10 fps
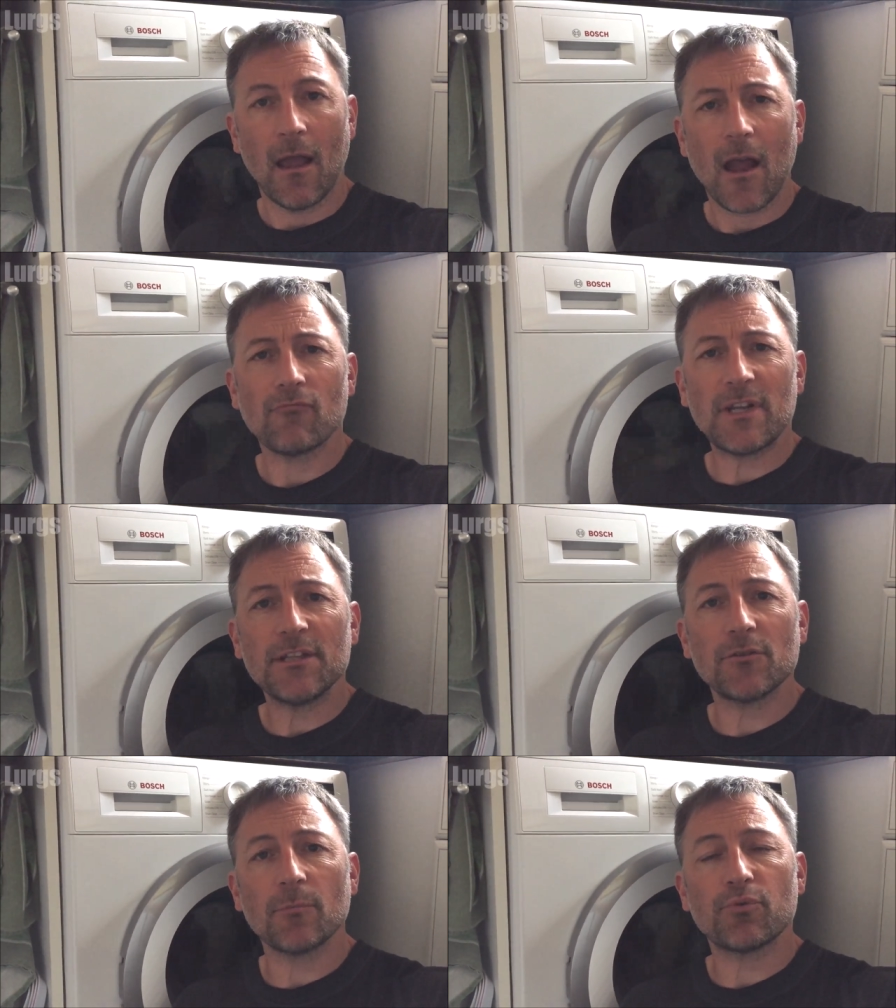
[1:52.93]
I really
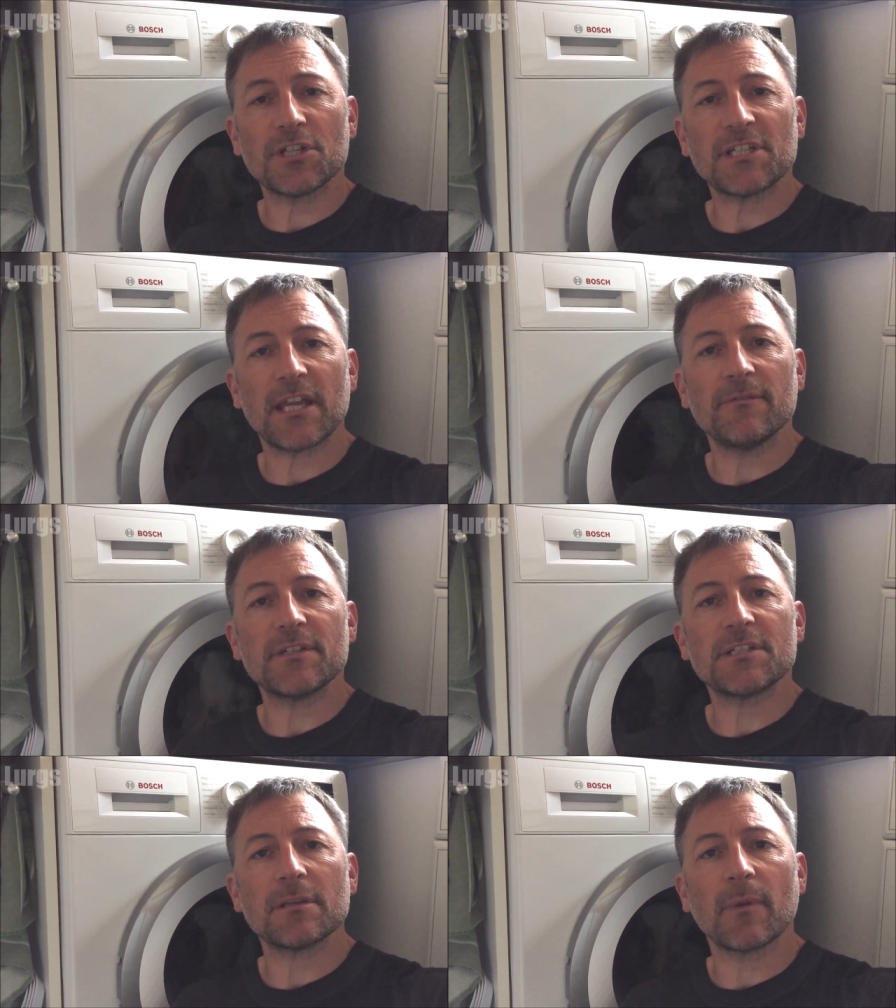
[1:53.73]
do appreciate you
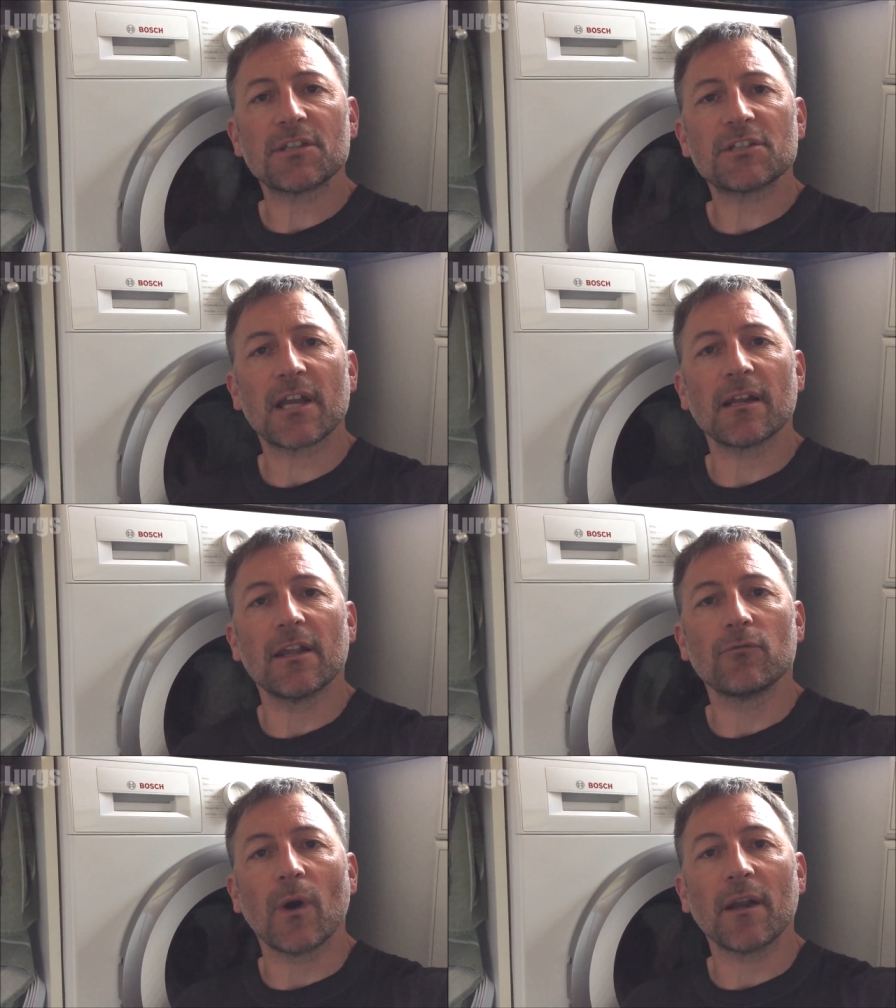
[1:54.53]
visiting my channel,
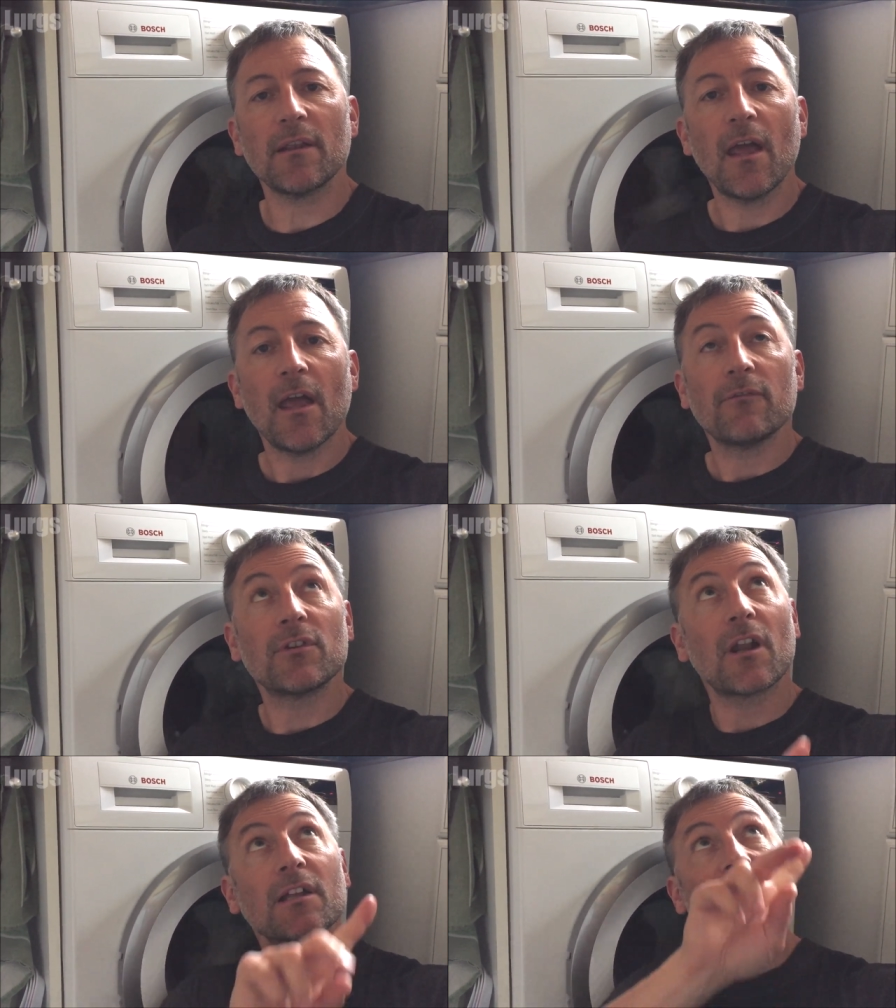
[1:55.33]
everyone. If
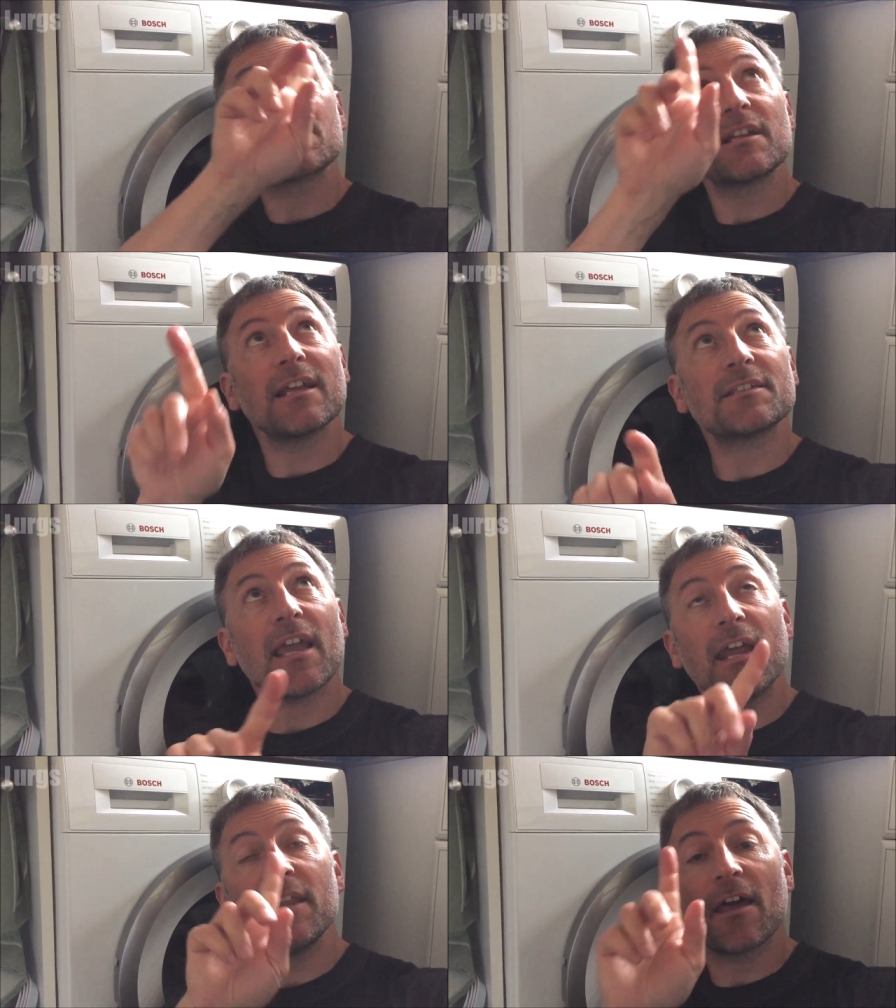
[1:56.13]
you'd like to select
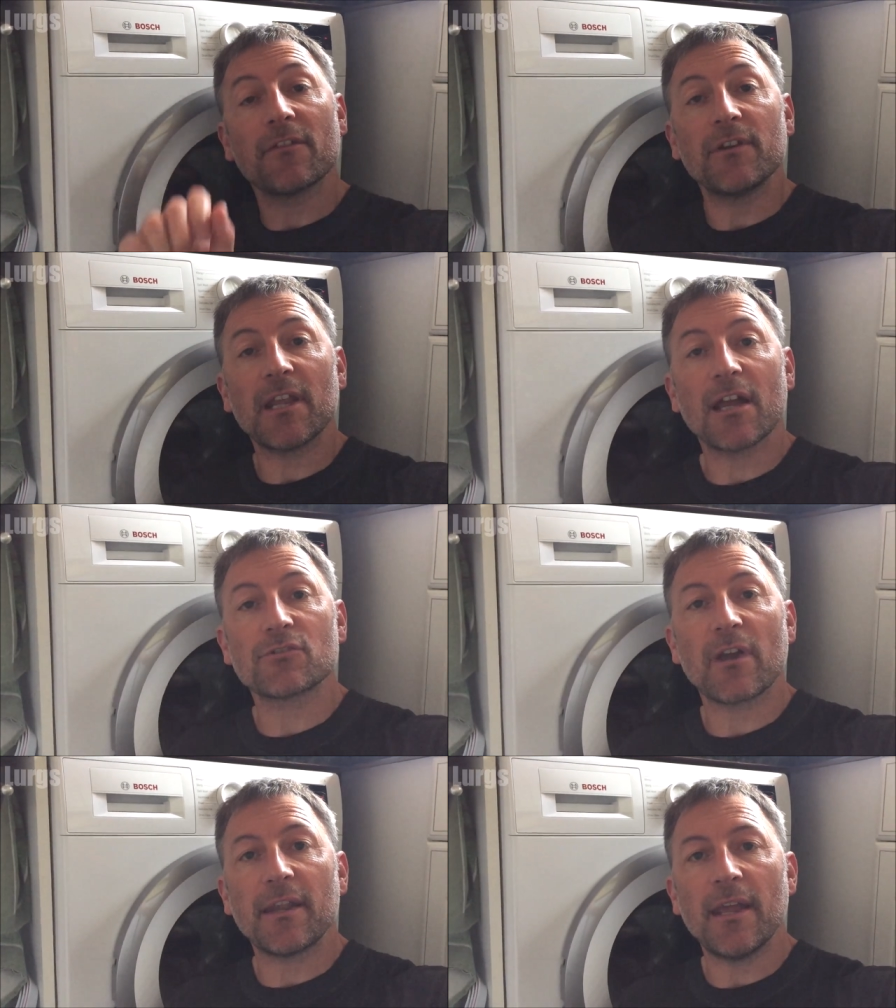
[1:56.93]
any other
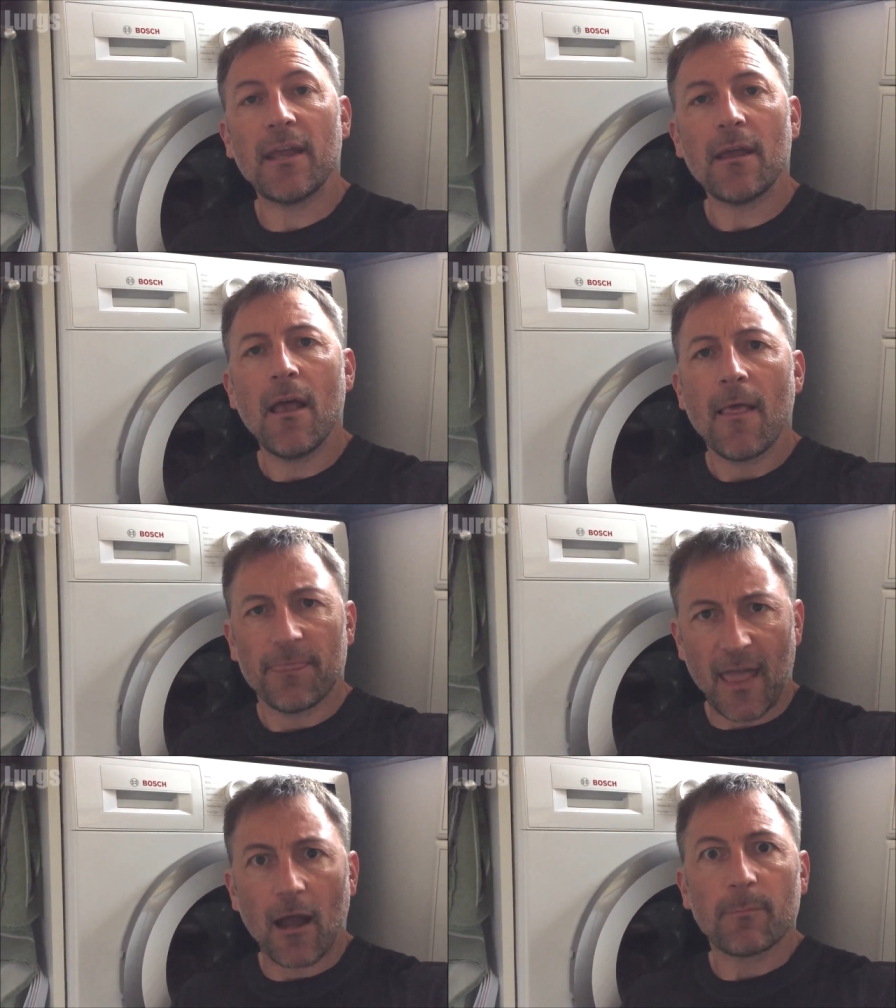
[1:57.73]
videos around here,
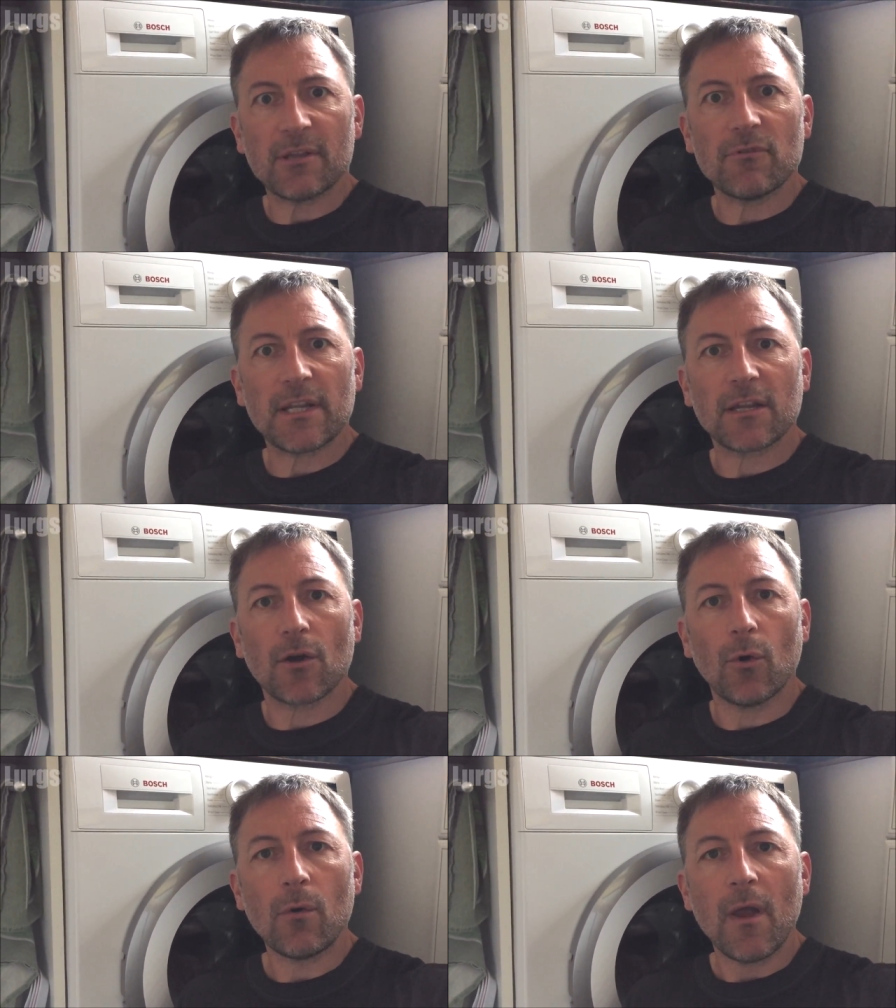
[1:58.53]
that would be really
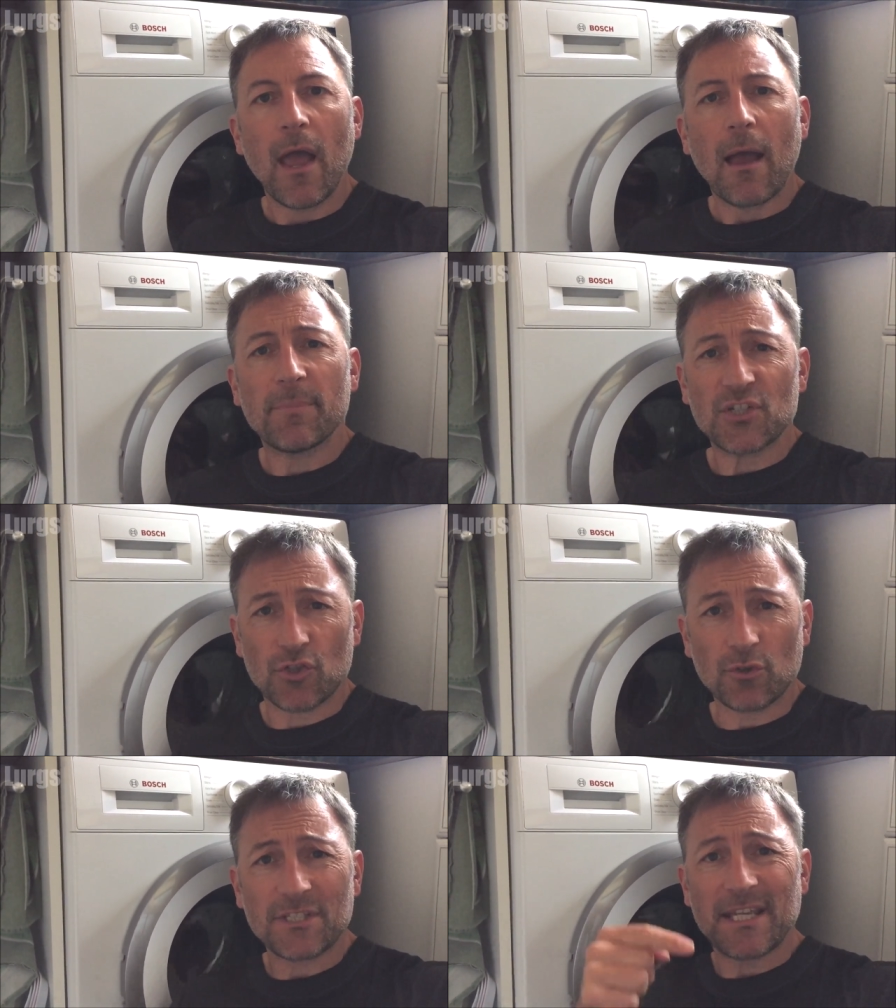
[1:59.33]
cool. And be
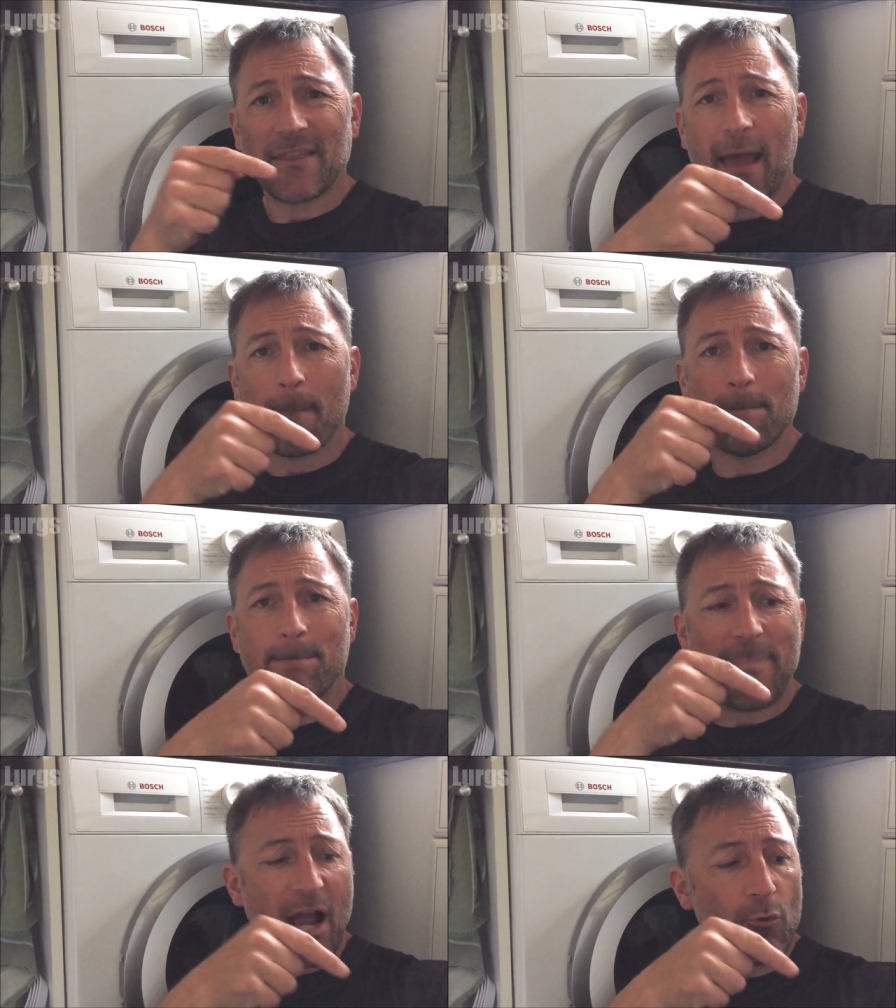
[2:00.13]
sure to hit that
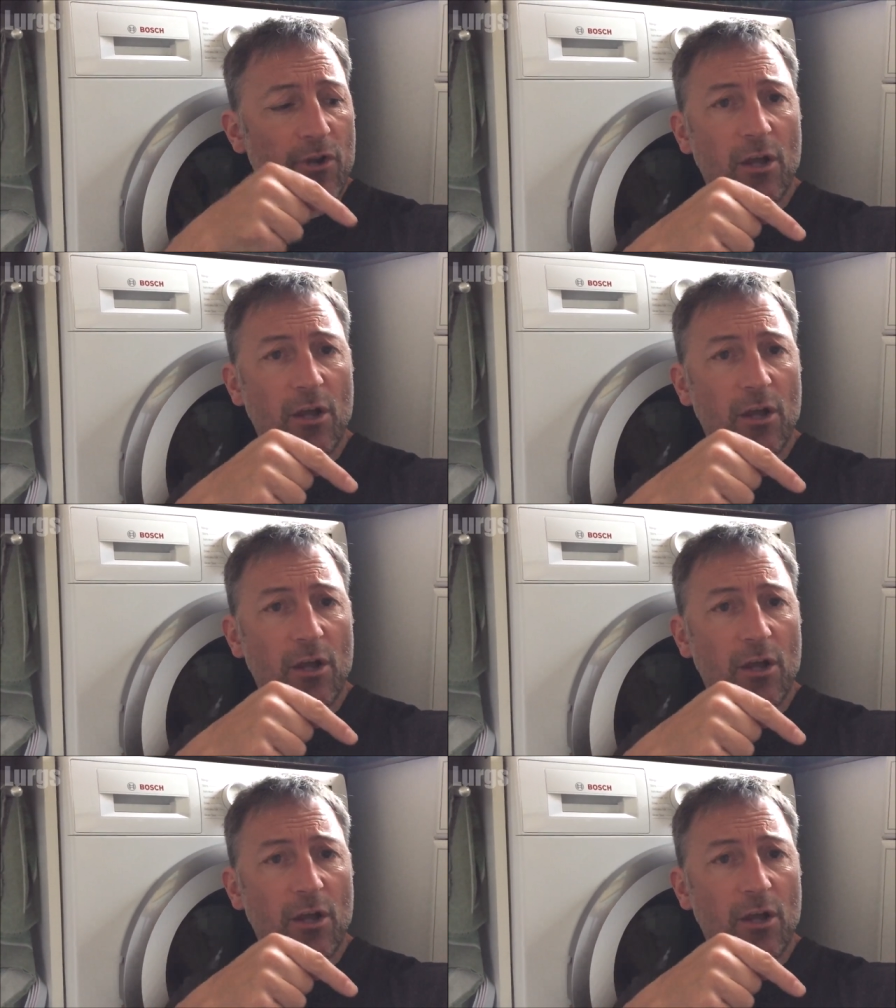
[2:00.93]
bell